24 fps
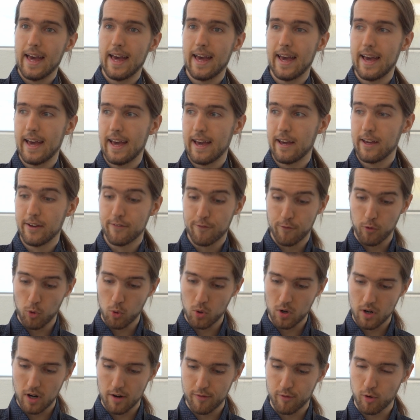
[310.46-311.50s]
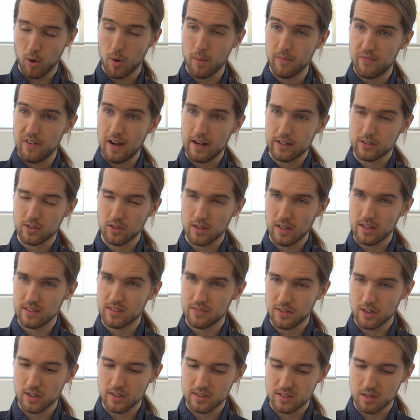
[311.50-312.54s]
And for a form factor that's
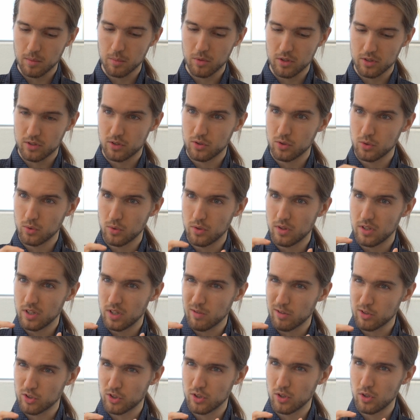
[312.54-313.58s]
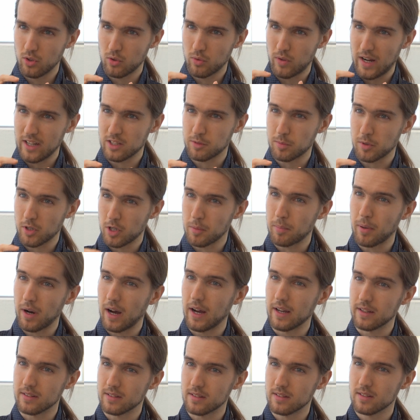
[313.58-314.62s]
very similar to the original Raspberry
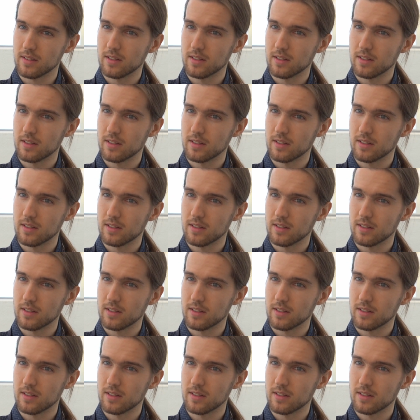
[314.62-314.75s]
Pis.